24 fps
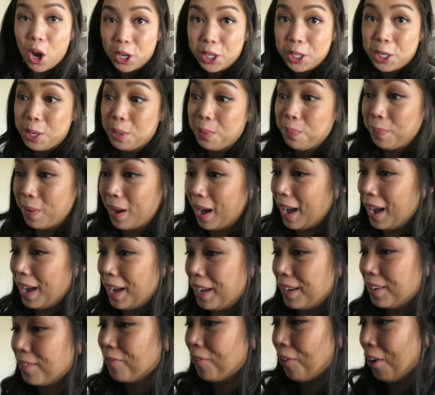
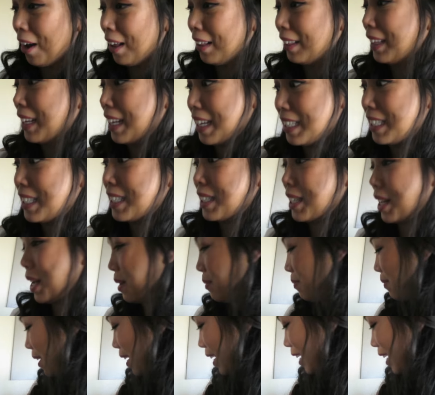occupied for at least 10